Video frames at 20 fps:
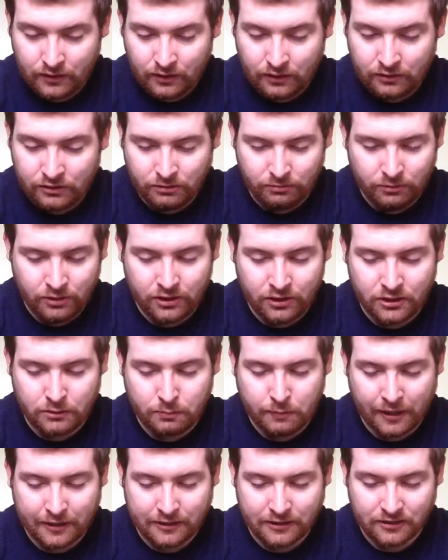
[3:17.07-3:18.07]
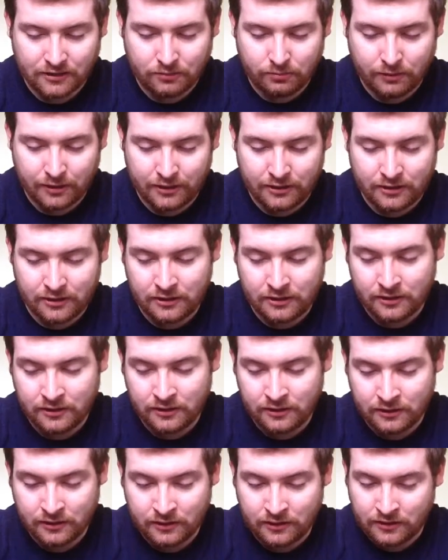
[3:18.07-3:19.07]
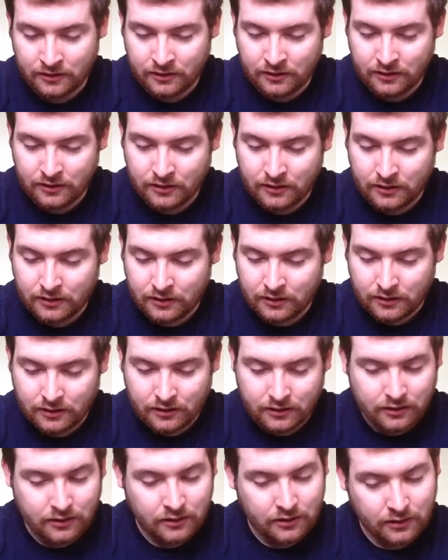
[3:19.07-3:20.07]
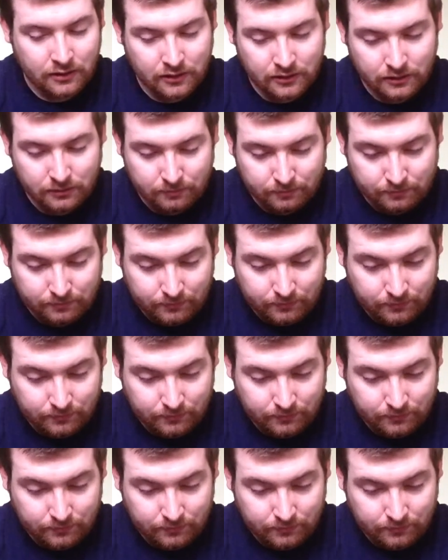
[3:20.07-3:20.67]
Some good spots in this match. Um,